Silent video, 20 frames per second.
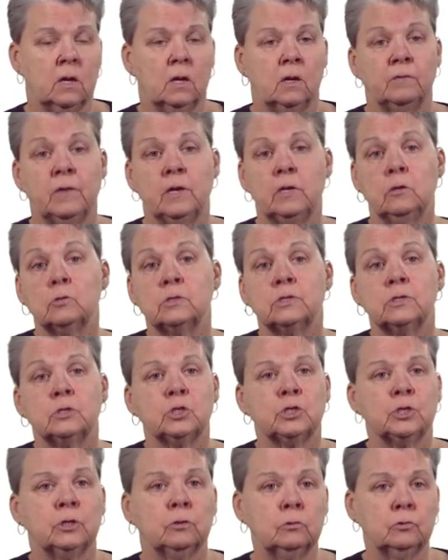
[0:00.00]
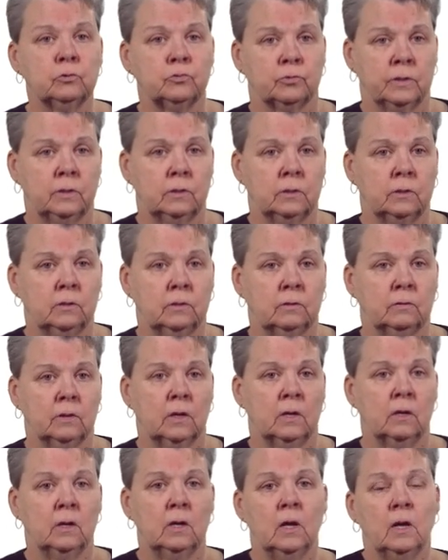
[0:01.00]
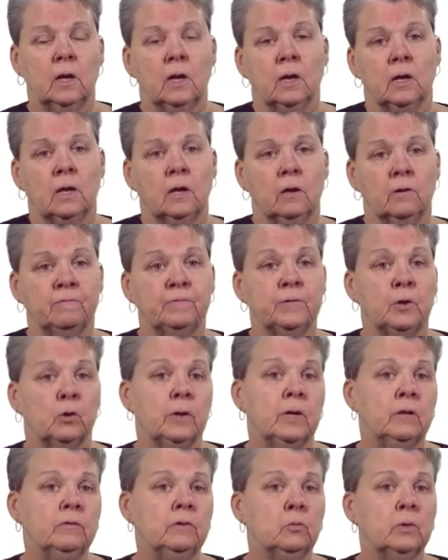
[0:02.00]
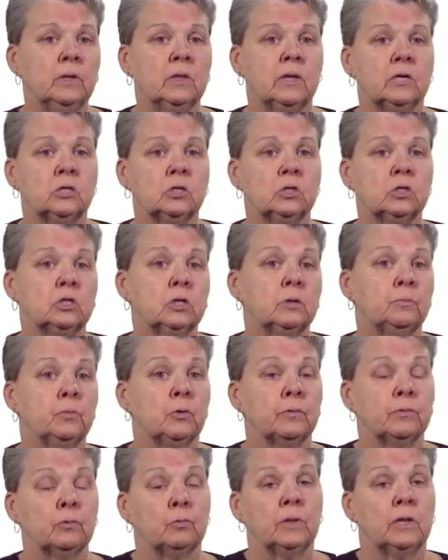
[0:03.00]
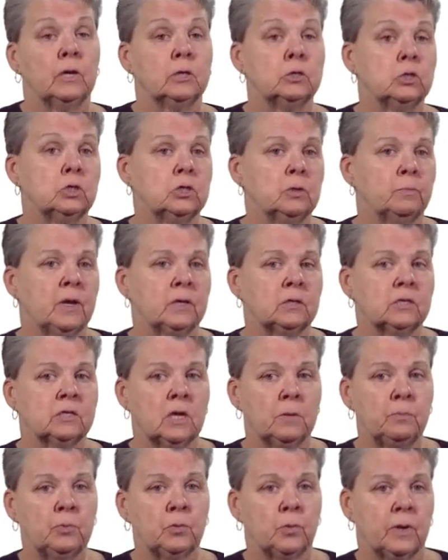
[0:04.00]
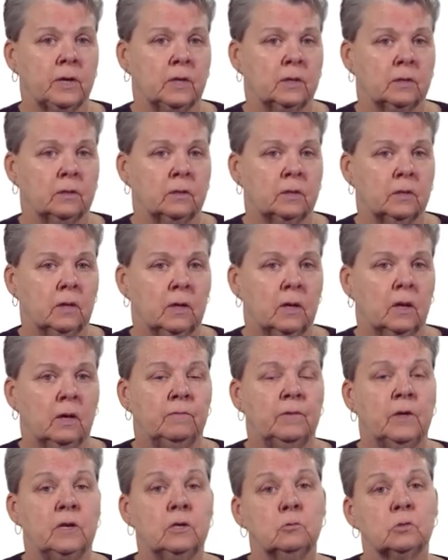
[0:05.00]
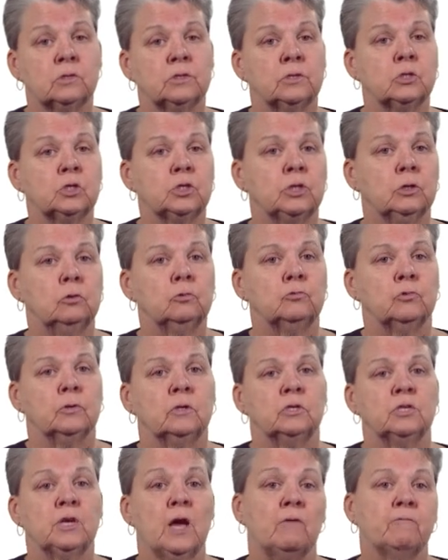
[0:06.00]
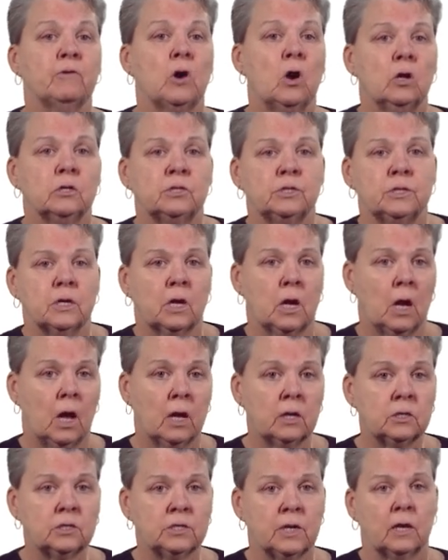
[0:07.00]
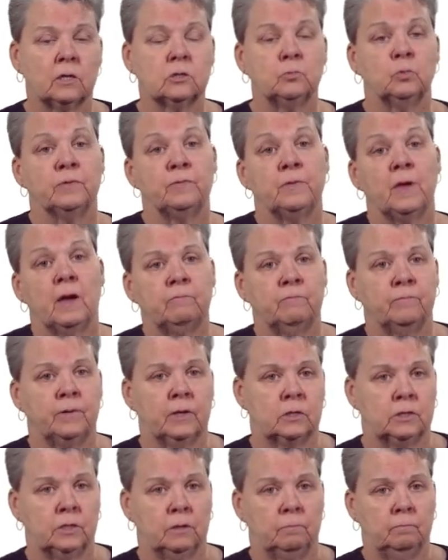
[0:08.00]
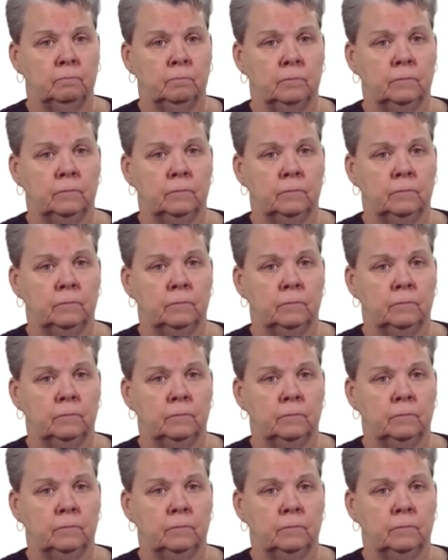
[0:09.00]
They use the children, okay? If they're in the relationship or the relationship has separated, they use the children to have constant contact with that victim